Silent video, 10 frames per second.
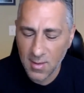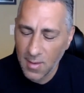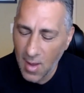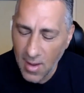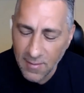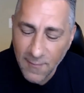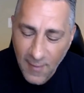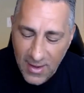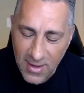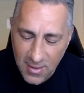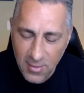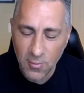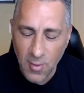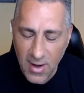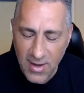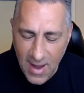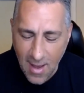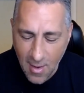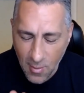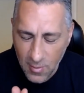I invite you right
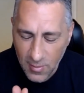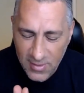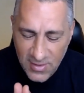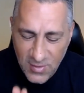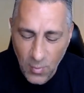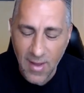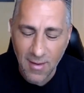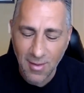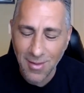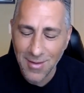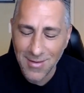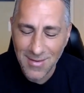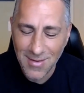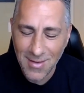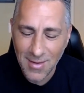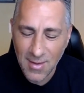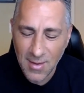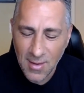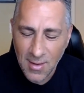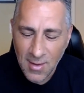now to dwell
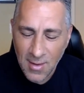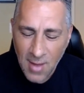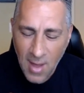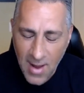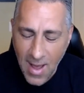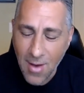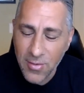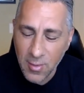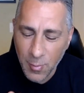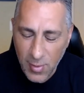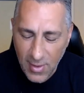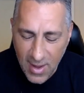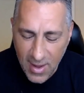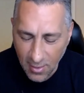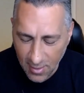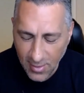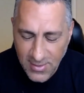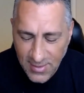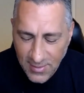on how you're playing hurt.